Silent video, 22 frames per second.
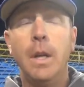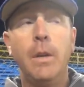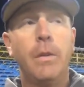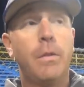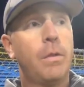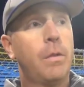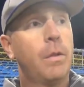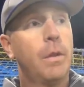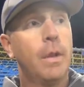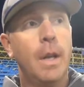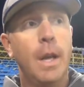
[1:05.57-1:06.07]

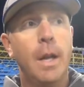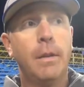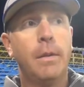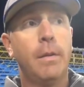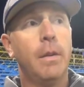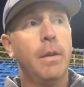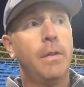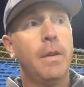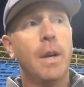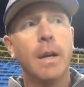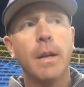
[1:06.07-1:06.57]
That's
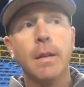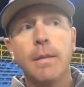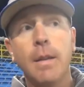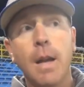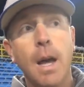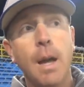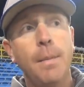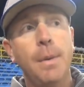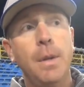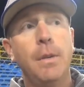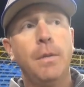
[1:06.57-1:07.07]
the second
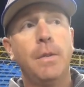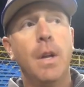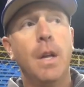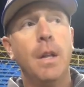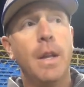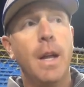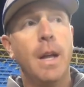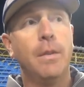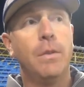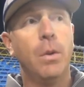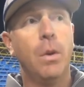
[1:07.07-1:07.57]
time he's
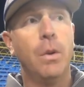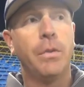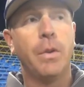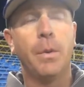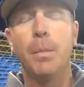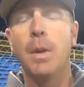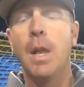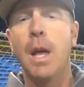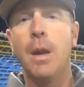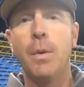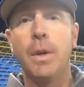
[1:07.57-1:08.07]
done that to us.
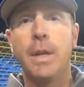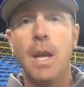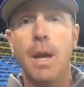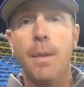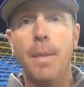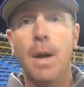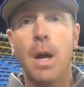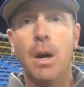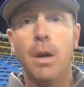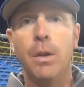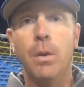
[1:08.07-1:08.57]
I'm glad we
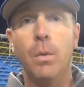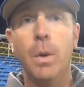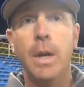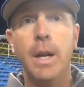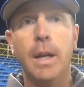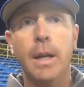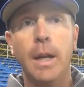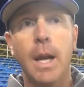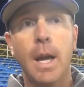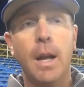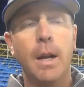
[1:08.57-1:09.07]
came out on the
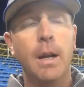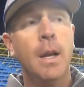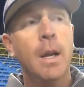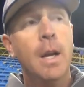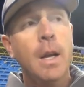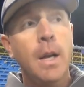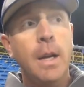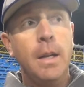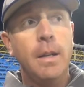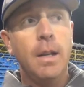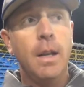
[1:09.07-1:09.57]
winning end.
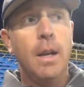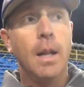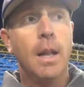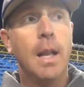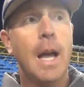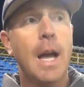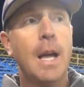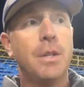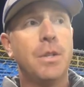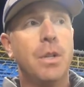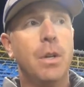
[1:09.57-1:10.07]
He did it
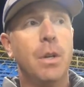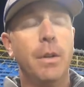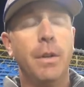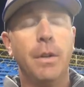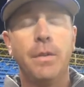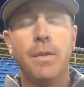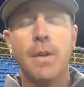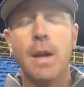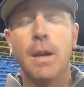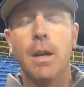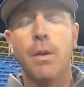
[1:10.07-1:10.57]
last year in
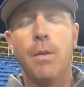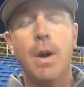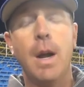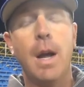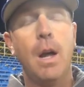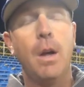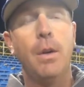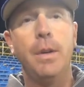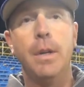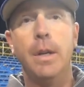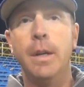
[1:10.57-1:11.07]
the second
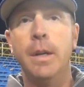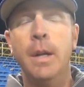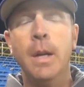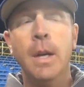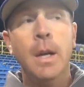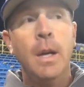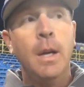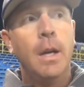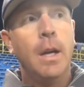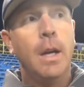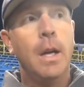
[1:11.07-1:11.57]
round, and
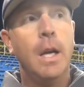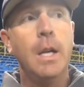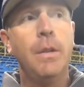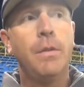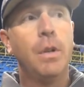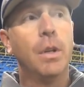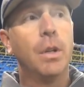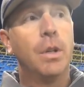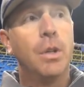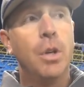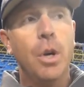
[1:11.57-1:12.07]

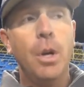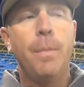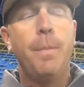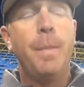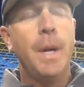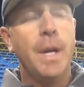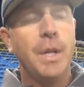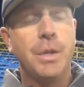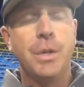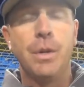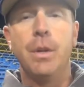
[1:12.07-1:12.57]
he's a good
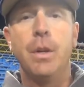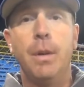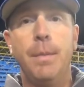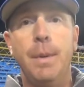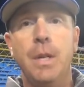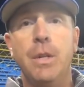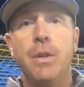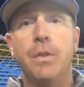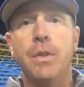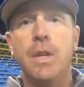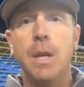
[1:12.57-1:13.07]
pitcher. I mean,
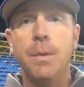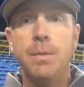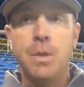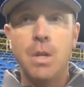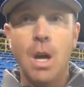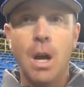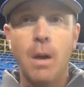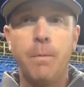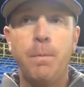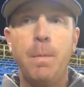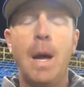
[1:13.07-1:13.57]
he just keeps
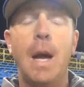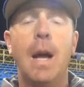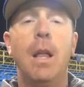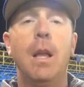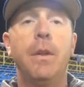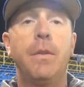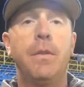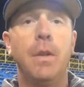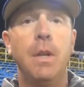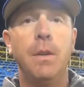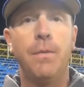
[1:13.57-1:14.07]
you off
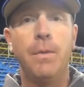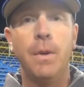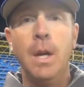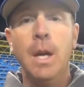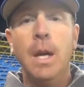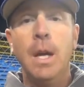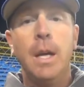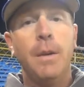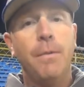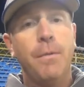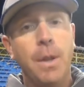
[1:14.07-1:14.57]
balance. He
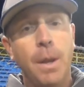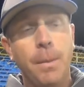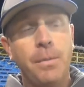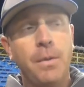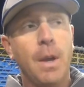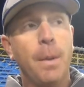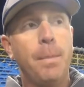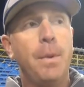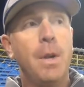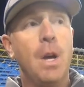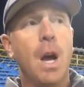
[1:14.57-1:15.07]
flips
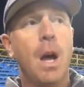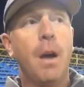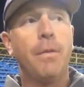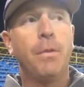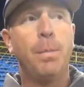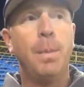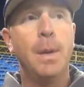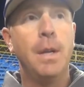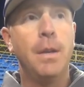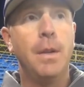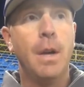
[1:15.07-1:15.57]
up the off
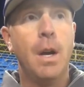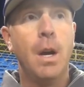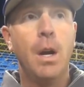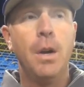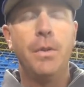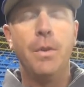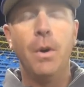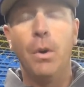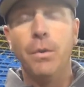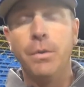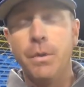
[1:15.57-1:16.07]
speed there.
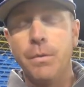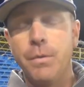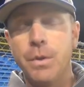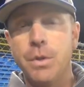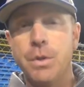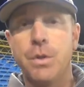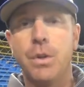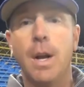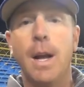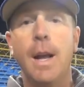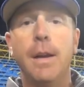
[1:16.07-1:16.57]
He throws it for
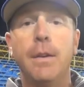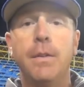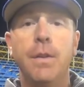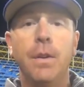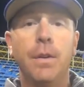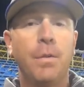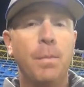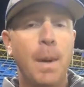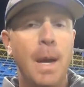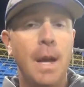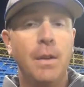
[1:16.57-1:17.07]
strikes. He
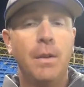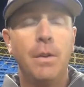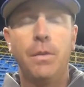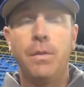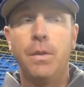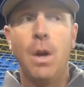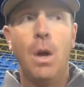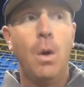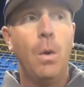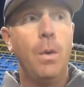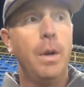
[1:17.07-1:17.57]
expands the
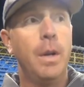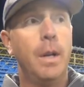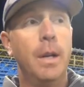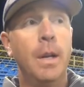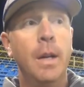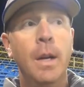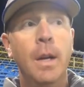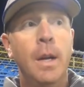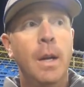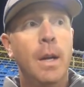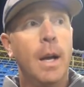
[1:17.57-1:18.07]
zone, and
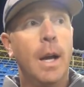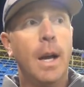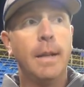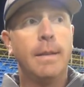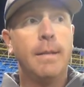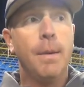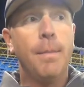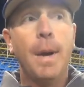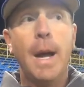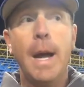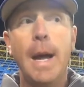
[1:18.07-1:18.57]
I
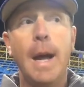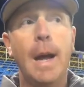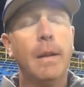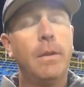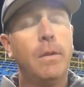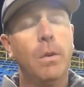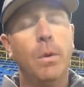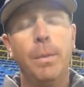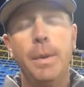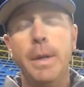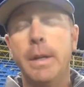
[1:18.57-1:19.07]
tip my hat
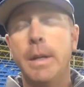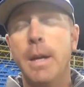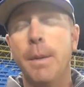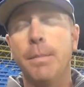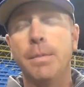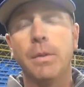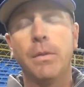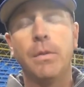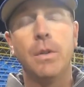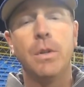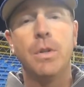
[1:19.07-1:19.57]
to him. He
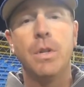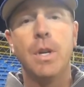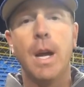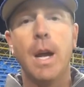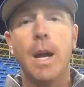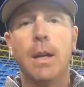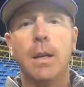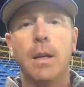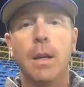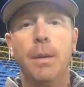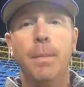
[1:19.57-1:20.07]
kept us in
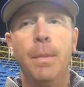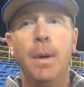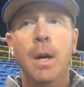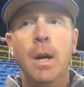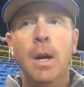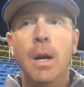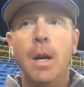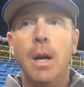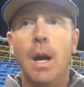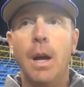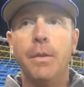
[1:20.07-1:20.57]
check.
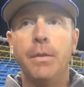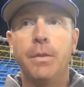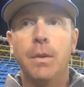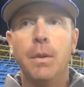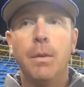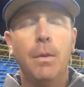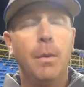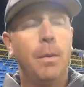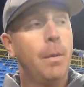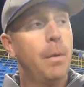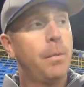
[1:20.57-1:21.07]
I
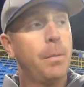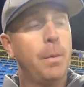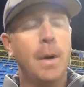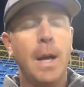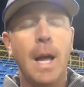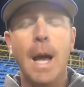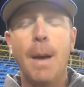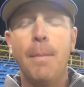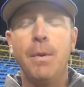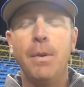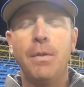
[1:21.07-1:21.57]
was
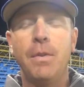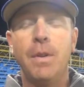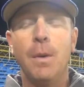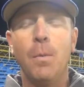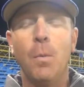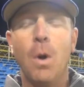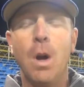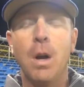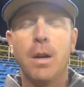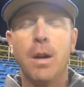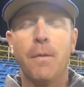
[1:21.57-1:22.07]
pretty happy to see
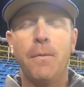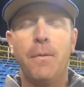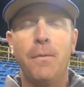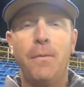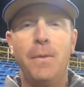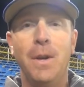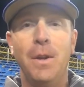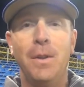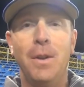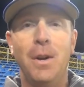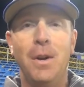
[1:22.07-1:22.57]
him walk off the
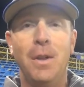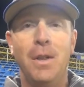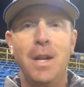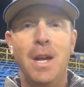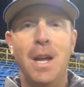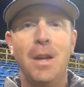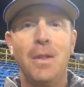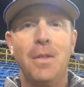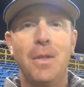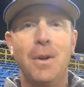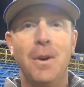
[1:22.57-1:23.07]
field there in the
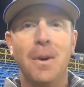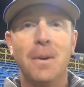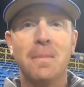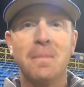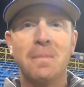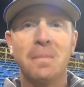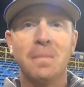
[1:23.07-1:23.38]
eighth, though.